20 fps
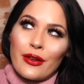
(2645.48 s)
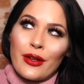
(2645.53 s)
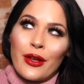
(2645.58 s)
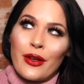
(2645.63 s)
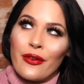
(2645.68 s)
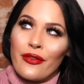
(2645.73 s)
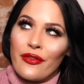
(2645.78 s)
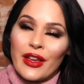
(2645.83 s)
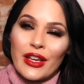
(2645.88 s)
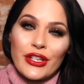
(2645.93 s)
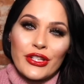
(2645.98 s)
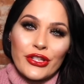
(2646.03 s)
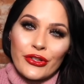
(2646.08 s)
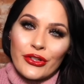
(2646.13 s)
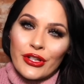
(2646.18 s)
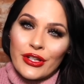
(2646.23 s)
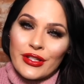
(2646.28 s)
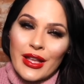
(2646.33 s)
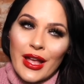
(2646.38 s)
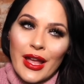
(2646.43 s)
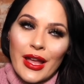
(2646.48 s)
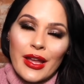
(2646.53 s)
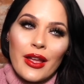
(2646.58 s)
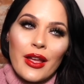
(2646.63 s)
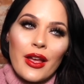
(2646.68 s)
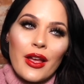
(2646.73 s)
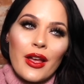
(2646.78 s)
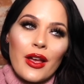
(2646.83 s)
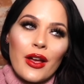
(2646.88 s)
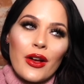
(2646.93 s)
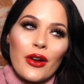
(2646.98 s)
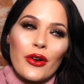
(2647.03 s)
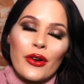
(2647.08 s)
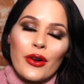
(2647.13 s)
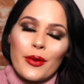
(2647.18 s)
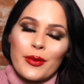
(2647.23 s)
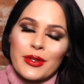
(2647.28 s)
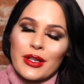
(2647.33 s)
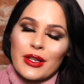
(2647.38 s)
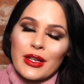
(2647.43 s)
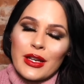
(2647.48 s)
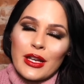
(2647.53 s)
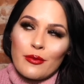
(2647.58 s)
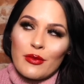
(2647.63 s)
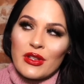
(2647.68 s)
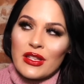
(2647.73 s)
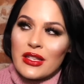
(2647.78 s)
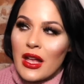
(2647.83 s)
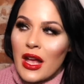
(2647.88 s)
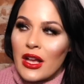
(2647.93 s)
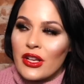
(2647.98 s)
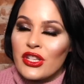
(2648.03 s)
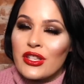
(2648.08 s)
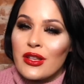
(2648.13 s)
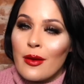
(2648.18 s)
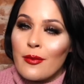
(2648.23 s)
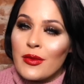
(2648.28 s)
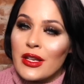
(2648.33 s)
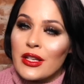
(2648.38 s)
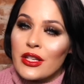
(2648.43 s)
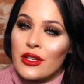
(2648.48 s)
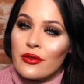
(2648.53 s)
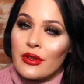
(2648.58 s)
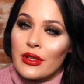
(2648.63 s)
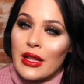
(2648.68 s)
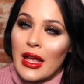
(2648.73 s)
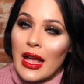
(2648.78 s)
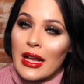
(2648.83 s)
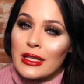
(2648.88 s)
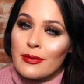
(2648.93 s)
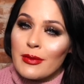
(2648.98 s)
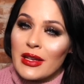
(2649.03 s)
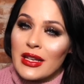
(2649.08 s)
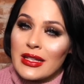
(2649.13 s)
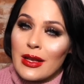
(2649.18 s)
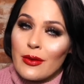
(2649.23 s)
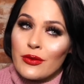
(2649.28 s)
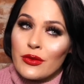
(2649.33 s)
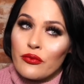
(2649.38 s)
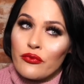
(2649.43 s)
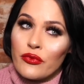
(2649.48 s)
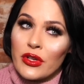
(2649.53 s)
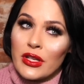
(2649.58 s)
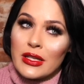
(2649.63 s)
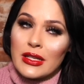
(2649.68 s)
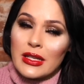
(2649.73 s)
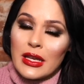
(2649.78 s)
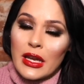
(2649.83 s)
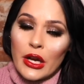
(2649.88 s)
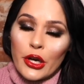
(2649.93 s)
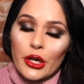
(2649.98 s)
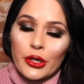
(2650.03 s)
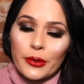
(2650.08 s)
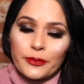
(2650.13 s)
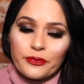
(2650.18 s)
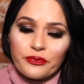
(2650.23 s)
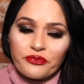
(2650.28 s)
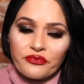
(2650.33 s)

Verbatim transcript: facial because I or I was gonna get a massage something to relax me because I was really scared